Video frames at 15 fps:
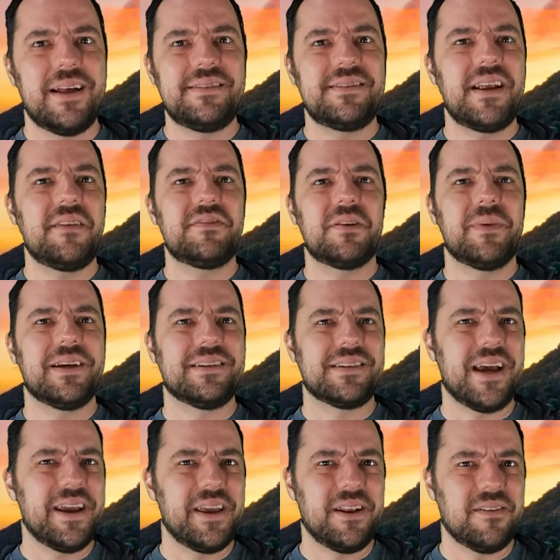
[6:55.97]
instead of some
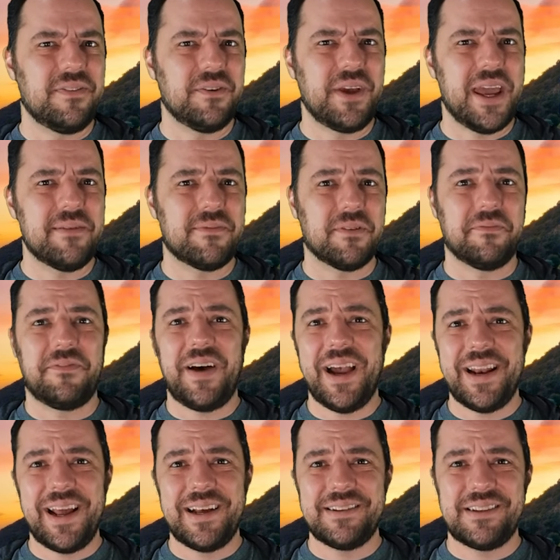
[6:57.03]
executive who came from
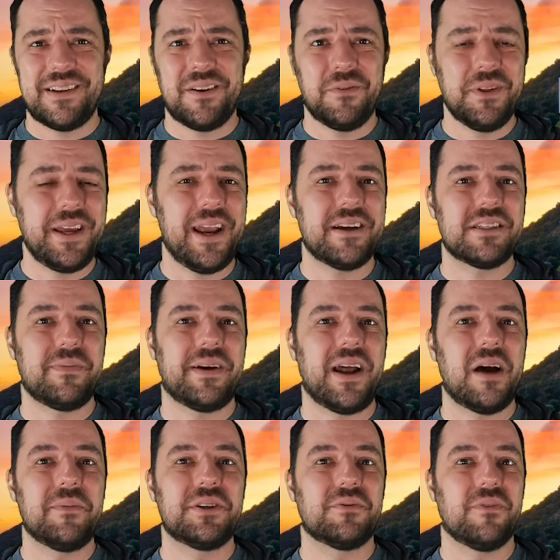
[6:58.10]
finance and only cares about
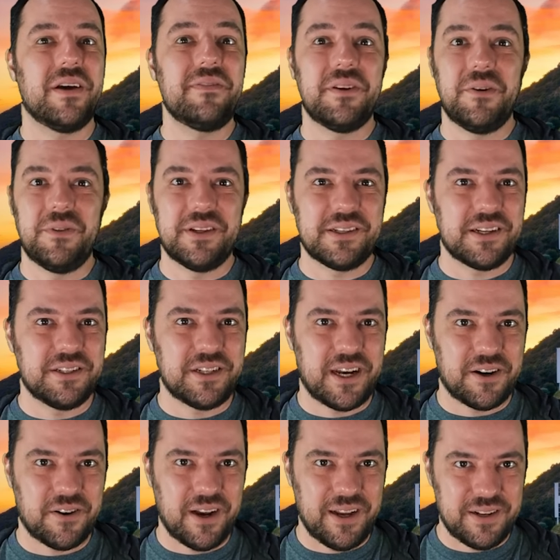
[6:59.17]
how much revenue this can
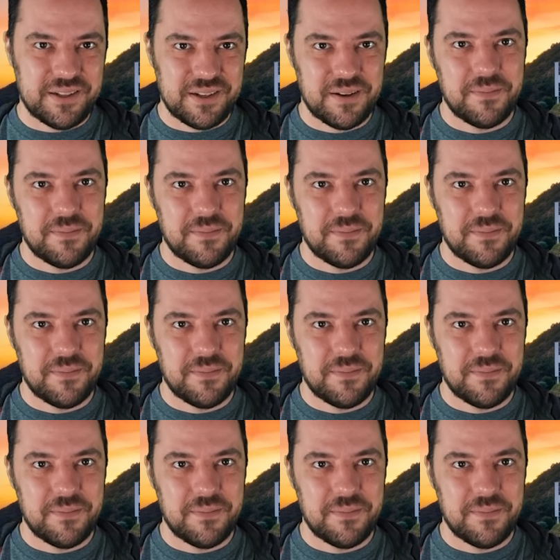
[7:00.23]
generate.